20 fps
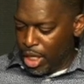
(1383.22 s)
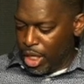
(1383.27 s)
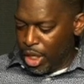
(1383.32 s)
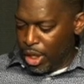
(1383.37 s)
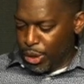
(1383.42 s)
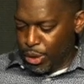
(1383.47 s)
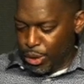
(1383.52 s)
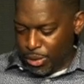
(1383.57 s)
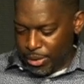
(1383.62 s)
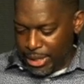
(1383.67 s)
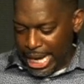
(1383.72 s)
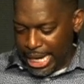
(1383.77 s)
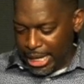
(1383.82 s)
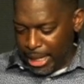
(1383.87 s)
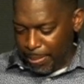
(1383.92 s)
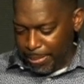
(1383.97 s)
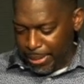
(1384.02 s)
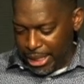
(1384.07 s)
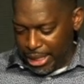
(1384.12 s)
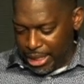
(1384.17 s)
You got
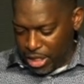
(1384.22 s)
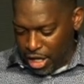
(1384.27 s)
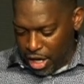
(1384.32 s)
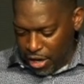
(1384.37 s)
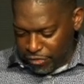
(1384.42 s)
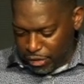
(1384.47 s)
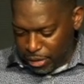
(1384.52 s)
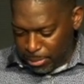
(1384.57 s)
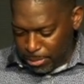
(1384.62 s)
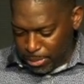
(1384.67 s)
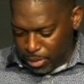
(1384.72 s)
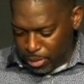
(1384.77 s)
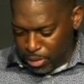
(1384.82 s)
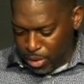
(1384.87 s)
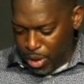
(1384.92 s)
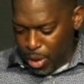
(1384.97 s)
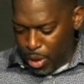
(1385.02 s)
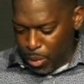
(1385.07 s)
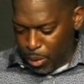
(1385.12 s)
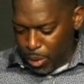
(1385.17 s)
to be comfortable
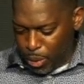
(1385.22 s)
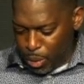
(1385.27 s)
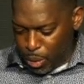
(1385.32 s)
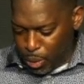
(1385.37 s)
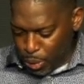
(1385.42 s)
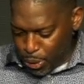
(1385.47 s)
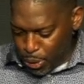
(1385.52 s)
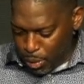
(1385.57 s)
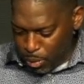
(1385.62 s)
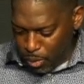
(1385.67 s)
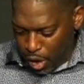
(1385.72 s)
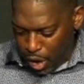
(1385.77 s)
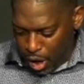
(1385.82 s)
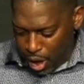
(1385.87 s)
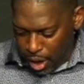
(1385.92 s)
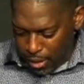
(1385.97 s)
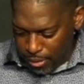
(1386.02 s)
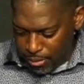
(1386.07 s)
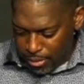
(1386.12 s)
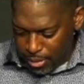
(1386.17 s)
with who you
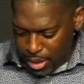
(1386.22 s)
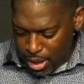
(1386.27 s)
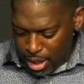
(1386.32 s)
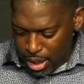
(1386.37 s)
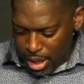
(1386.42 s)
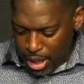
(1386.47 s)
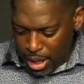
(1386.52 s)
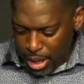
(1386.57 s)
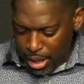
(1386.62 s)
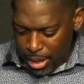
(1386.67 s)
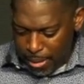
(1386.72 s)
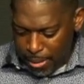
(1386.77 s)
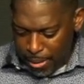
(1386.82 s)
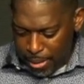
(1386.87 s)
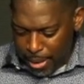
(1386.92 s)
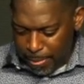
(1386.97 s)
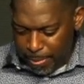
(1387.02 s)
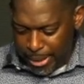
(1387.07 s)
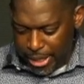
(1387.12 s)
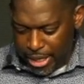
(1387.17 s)
are
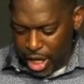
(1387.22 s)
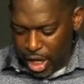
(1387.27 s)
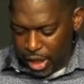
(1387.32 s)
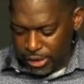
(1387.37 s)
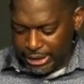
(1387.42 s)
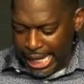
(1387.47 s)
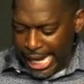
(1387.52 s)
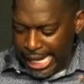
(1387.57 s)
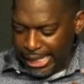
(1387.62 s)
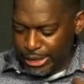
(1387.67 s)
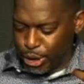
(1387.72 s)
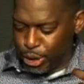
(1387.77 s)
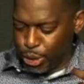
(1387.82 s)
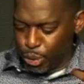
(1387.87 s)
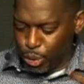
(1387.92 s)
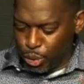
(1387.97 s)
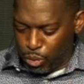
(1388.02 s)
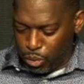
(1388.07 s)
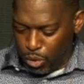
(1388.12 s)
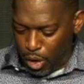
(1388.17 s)
because as
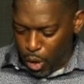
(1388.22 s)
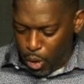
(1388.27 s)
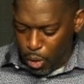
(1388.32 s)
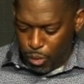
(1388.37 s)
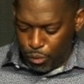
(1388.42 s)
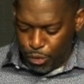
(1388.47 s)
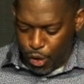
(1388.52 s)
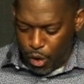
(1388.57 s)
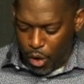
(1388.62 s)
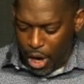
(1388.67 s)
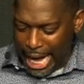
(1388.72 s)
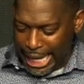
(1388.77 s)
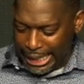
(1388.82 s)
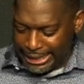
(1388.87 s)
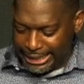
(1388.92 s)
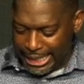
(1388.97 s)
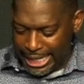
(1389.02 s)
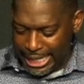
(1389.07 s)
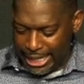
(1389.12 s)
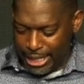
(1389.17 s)
you grow, your
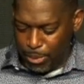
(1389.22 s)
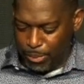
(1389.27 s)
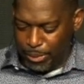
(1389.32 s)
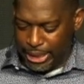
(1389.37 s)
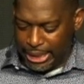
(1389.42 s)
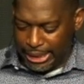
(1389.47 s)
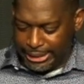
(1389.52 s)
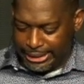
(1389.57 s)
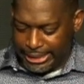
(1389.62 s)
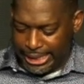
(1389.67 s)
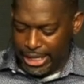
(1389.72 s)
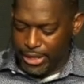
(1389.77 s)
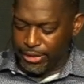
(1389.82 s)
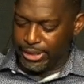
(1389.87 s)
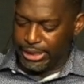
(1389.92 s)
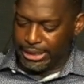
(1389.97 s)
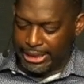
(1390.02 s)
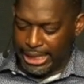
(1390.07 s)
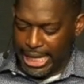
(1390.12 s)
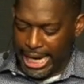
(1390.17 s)
identity will continue
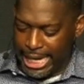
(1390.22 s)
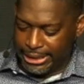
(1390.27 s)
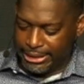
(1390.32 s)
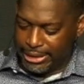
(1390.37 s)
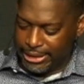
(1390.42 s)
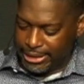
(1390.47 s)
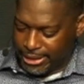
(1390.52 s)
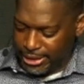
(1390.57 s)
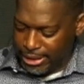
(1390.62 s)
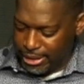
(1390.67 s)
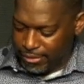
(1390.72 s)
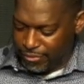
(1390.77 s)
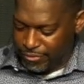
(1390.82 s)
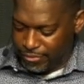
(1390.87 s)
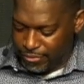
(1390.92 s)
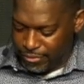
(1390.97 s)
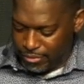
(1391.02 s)
to change and shift.